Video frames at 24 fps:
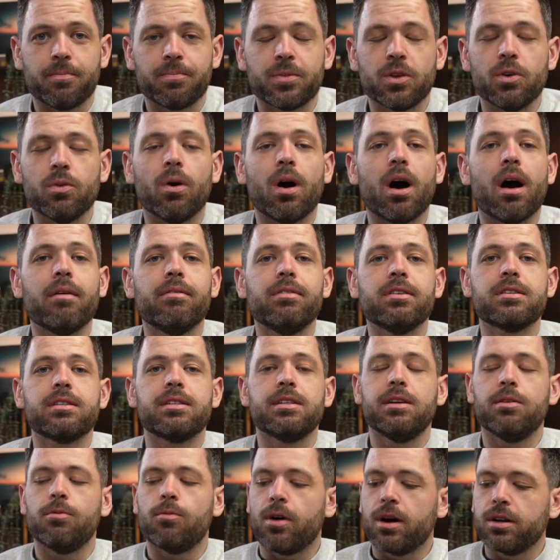You
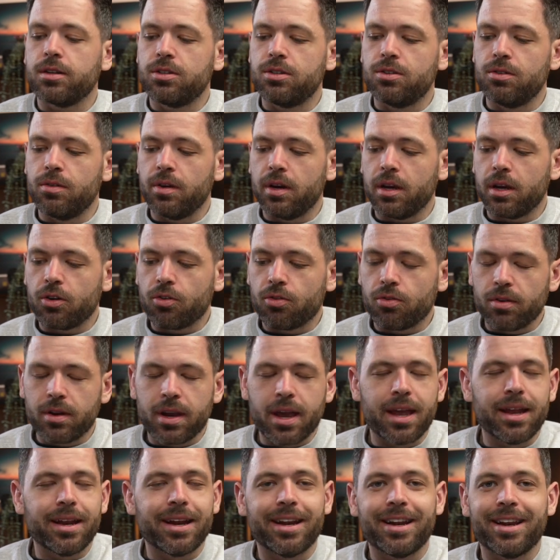obviously want to
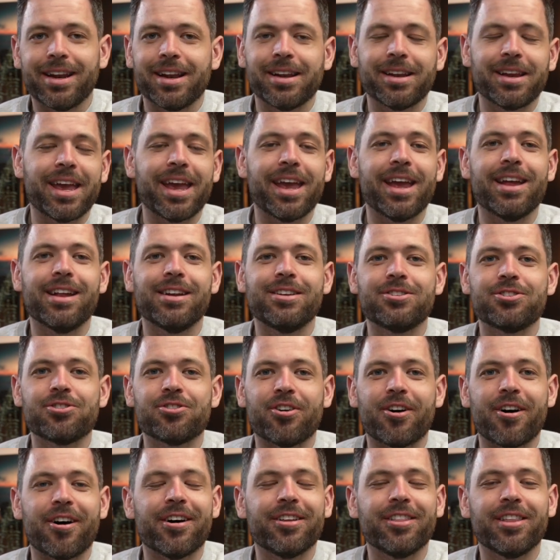create an engaged
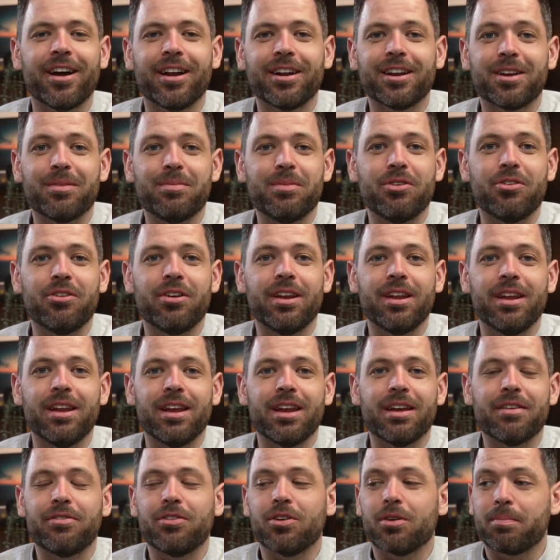online community
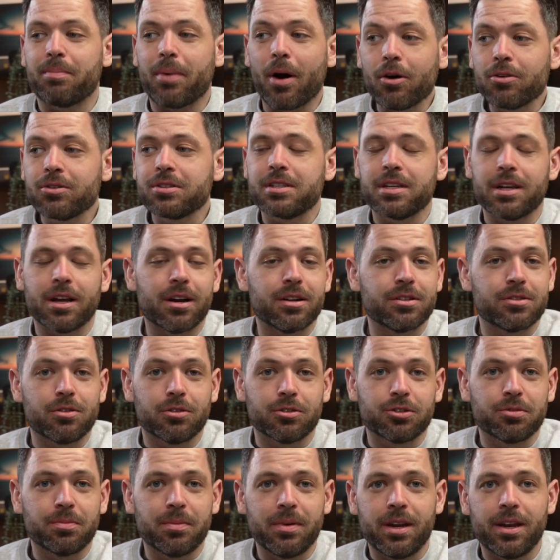if you're posting on
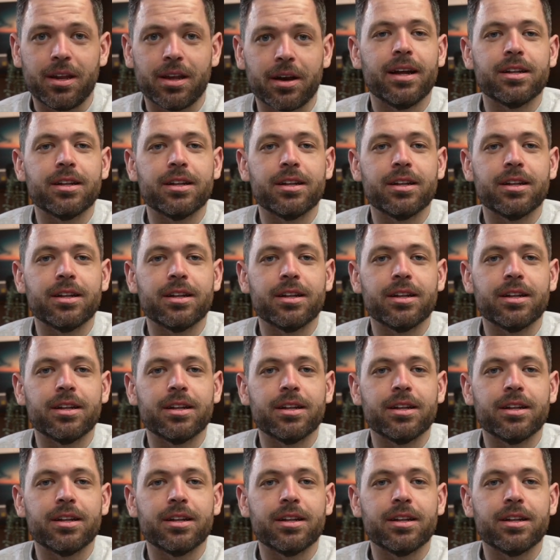social media.